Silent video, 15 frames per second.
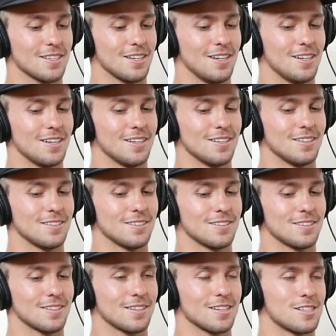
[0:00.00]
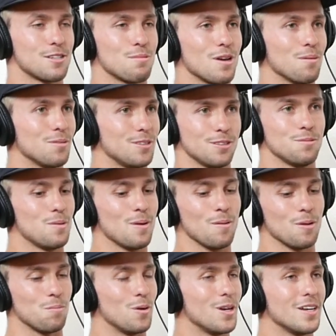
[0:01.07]
Because uh, to, be able, to be able
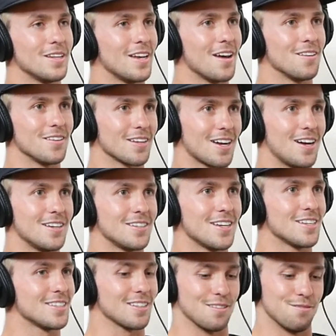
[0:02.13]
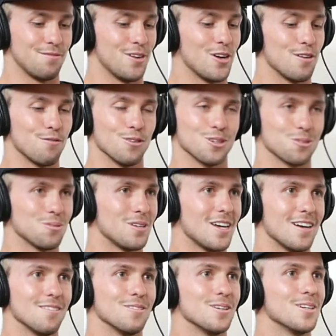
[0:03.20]
to put it down in the contest, like, the very first one
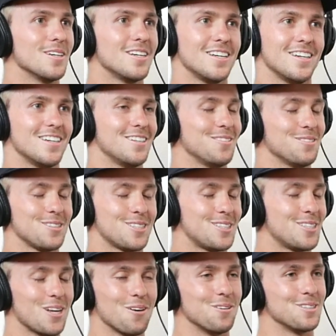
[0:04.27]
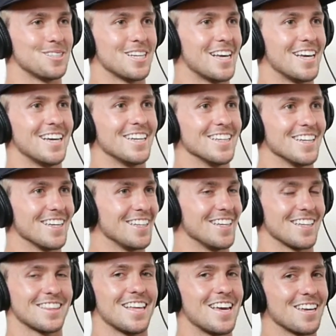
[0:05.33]
ever, so insane. And, like,
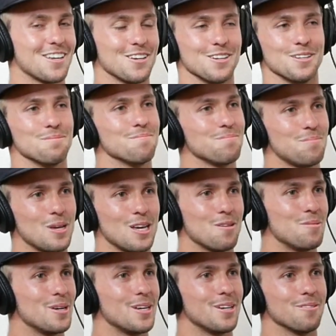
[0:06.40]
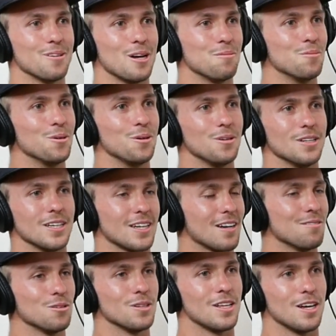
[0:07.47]
like thank you to PB, Red Bull, like,
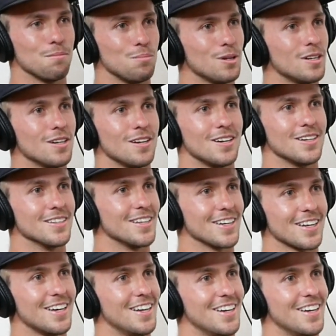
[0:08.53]
everyone that helped put it on. Like,